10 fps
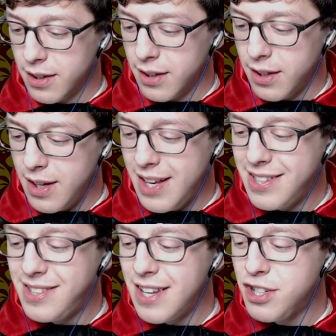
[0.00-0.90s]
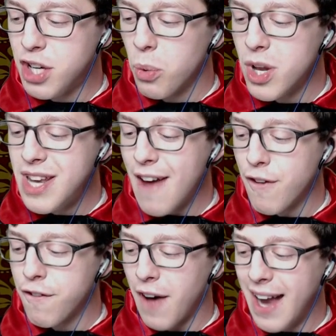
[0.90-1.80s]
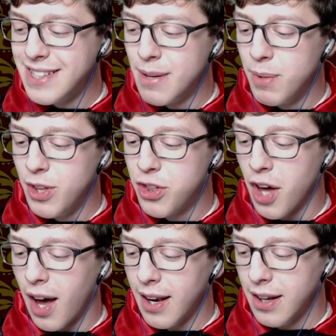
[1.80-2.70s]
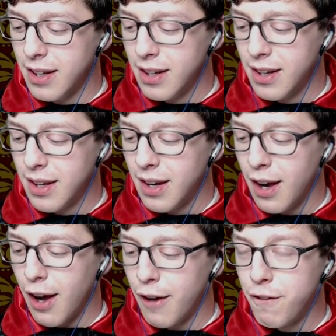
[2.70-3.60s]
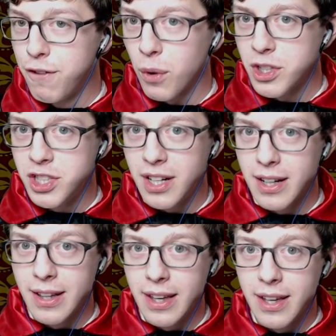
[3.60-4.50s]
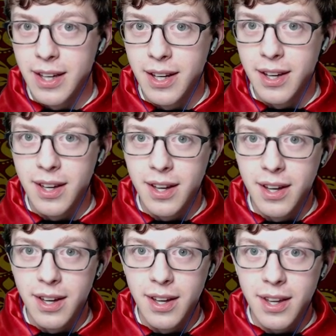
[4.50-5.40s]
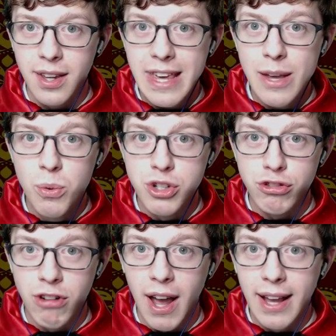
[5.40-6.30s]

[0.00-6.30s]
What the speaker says: His sister would never find him, he thought. Unfortunately, he was right.